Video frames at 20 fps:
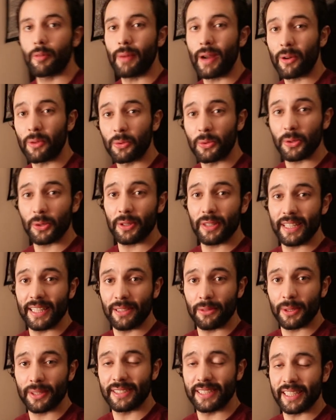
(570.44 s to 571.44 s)
my
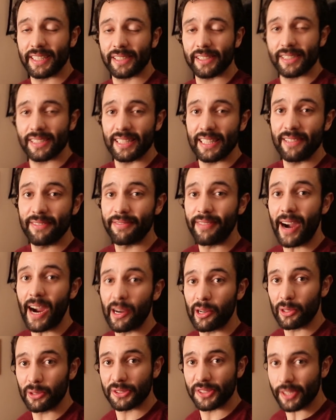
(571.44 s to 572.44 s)
really ridiculously
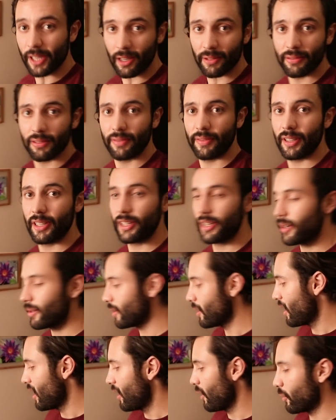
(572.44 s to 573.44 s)
viral selfie
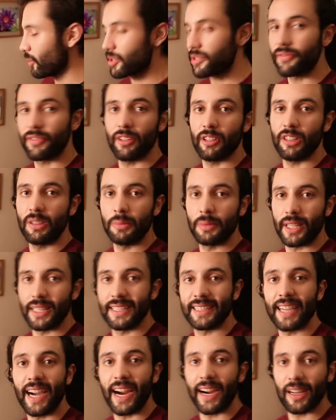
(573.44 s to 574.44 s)
video was filmed
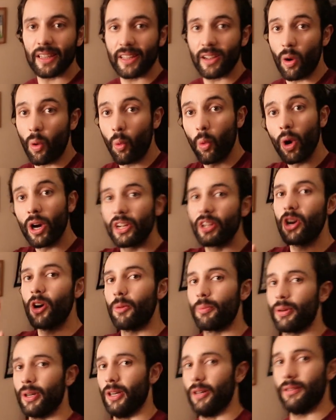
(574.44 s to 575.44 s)
entirely on one
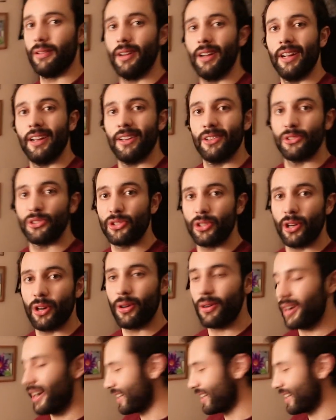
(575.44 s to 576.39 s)
GoPro. So